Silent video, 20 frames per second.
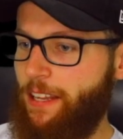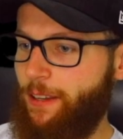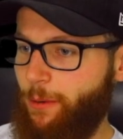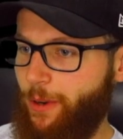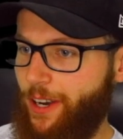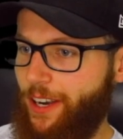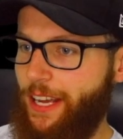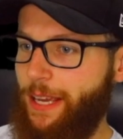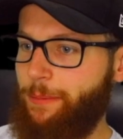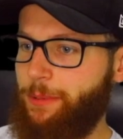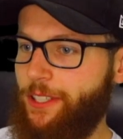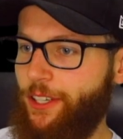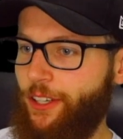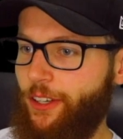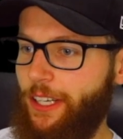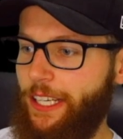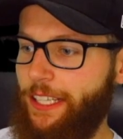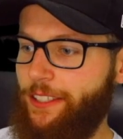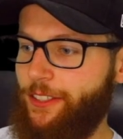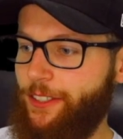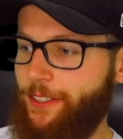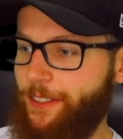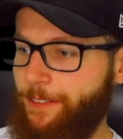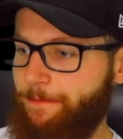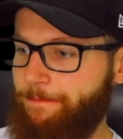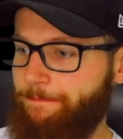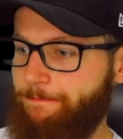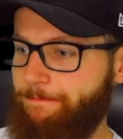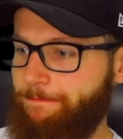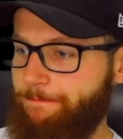What an absolute legend.
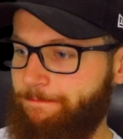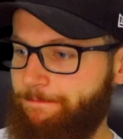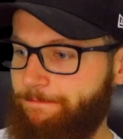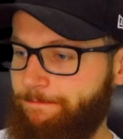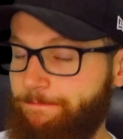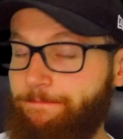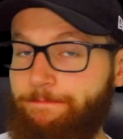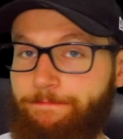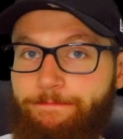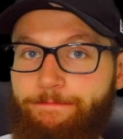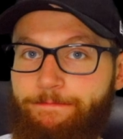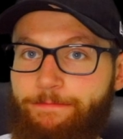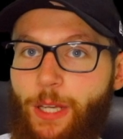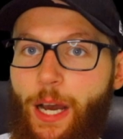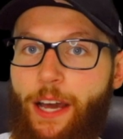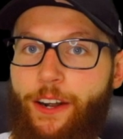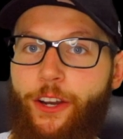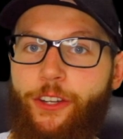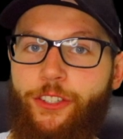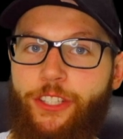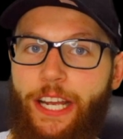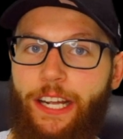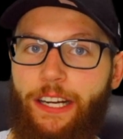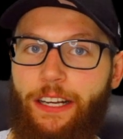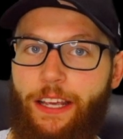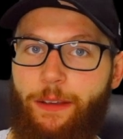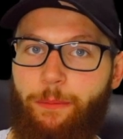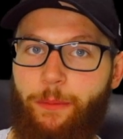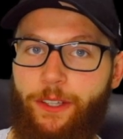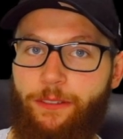I know Jack
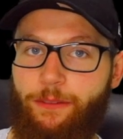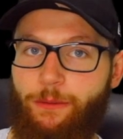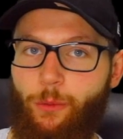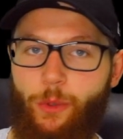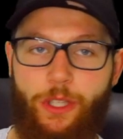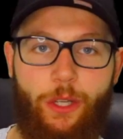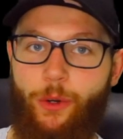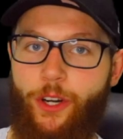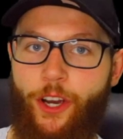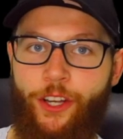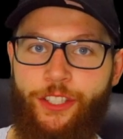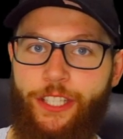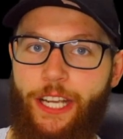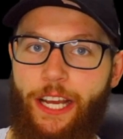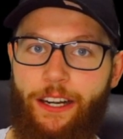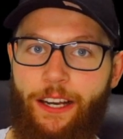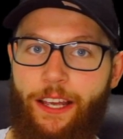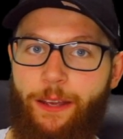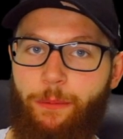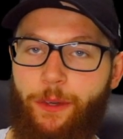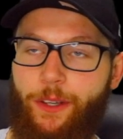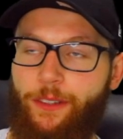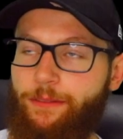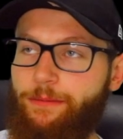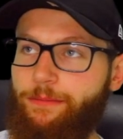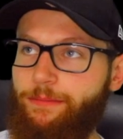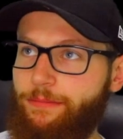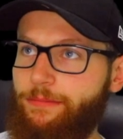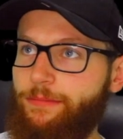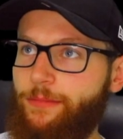Lambert. We all know Jack Lambert.
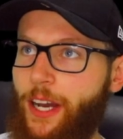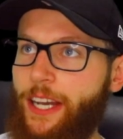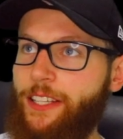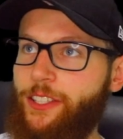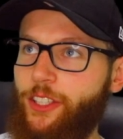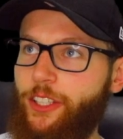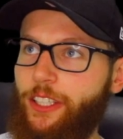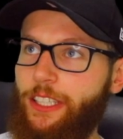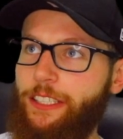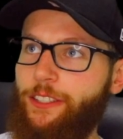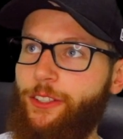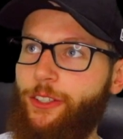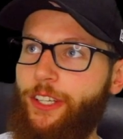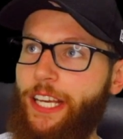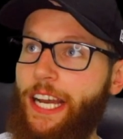I certainly do